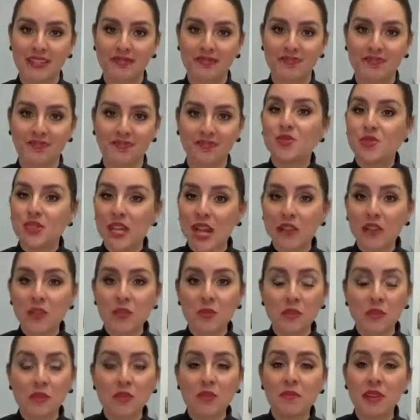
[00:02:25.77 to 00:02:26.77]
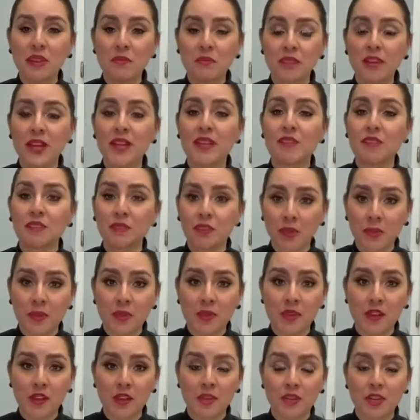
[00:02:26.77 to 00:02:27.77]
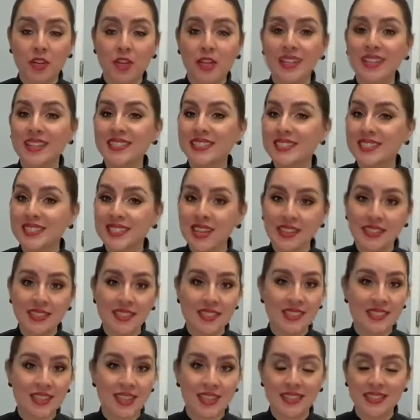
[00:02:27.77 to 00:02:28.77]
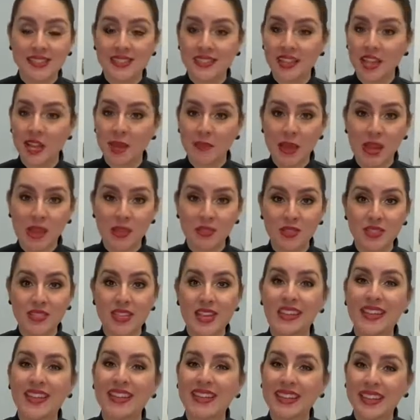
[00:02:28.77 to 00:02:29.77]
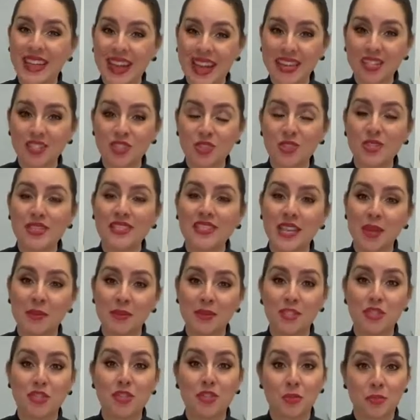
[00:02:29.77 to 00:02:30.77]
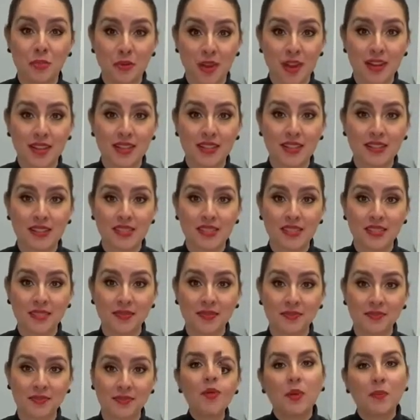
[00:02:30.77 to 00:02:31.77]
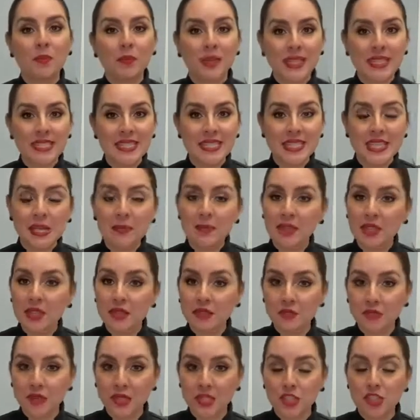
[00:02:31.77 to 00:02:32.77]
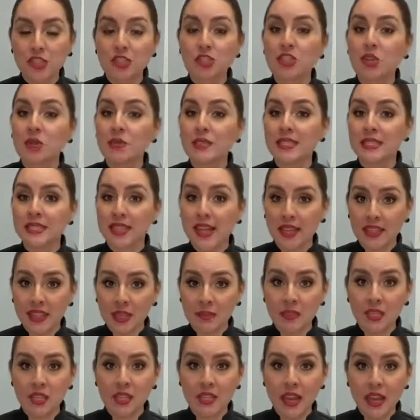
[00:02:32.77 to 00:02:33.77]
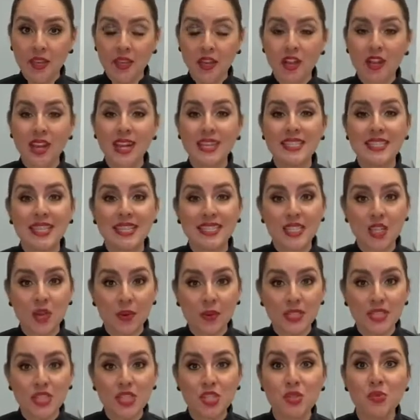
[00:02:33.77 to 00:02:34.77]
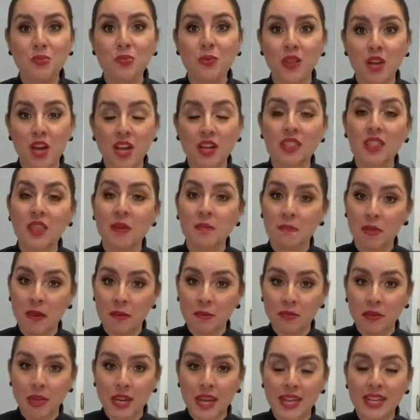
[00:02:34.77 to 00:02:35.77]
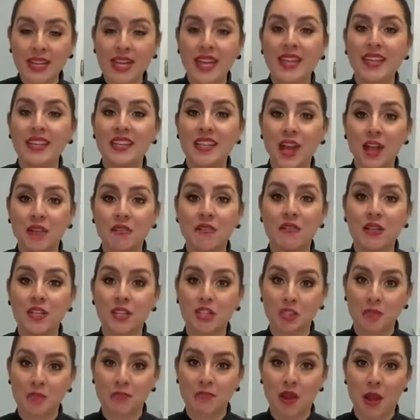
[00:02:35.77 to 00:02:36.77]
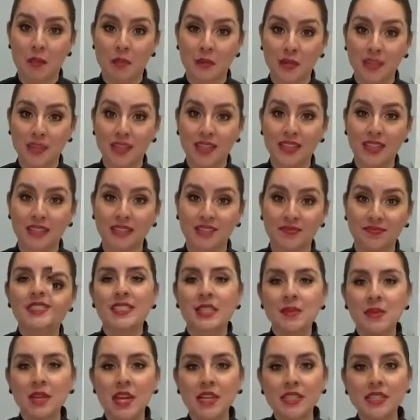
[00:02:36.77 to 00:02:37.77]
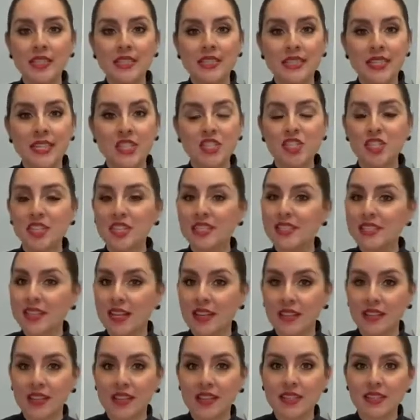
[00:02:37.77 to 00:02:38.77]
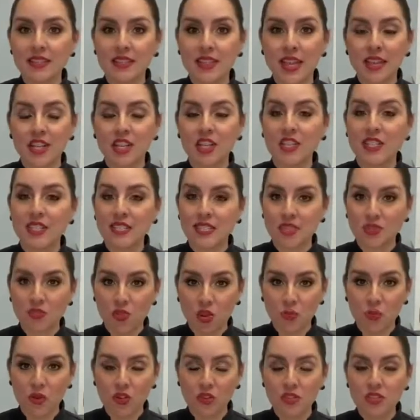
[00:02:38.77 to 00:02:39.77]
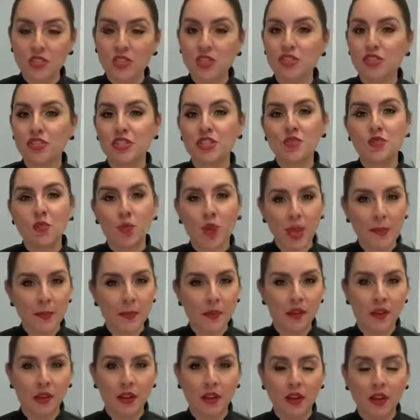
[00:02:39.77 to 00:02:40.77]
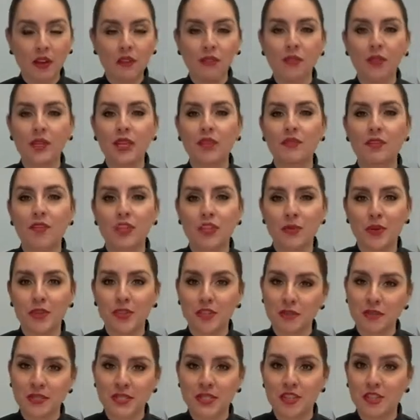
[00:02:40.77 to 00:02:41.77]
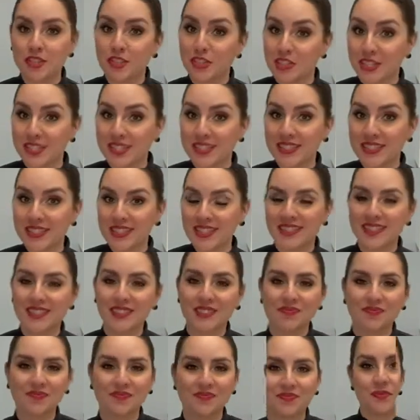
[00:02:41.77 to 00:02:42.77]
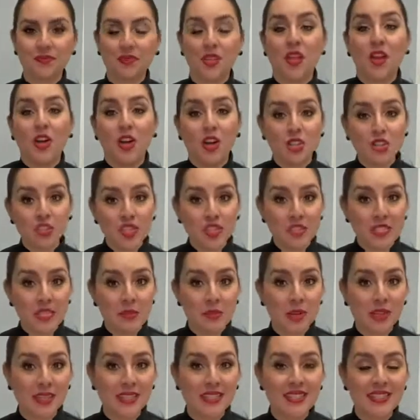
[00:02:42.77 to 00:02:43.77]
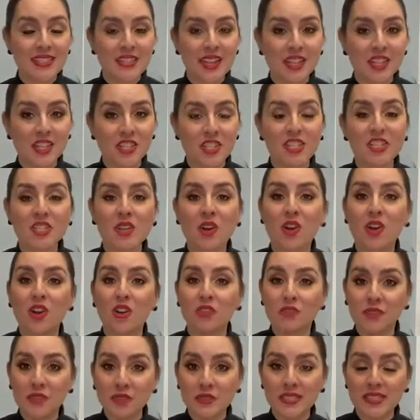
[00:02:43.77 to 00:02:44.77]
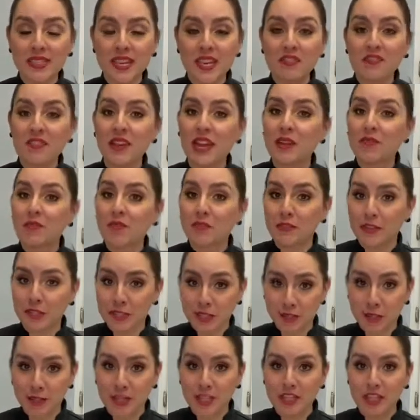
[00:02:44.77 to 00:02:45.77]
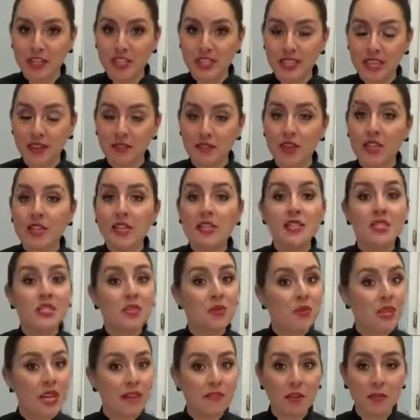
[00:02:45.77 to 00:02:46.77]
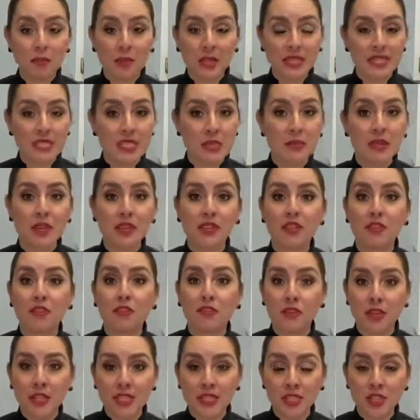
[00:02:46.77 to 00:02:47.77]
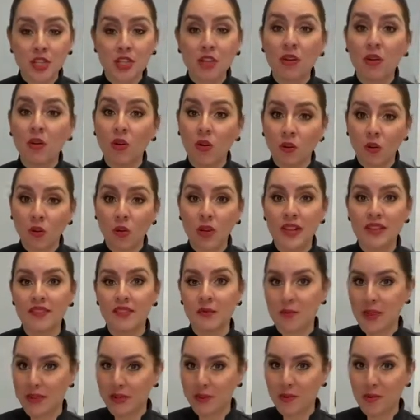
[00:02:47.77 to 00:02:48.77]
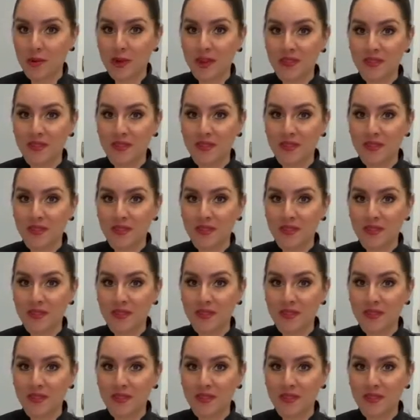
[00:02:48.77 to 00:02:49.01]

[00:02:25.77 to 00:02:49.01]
Do not remove the membrane from the cover. It is not designed to come out, and it can actually damage the product. When placing them in the fridge, don't stack them together, as that's going to block the membrane and not function properly. Some condensation inside of the container is normal, so just wipe it off whenever you are using your cheese. All CheeSmart containers are food safe and refrigerator safe, so never place them in the freezer or in the microwave.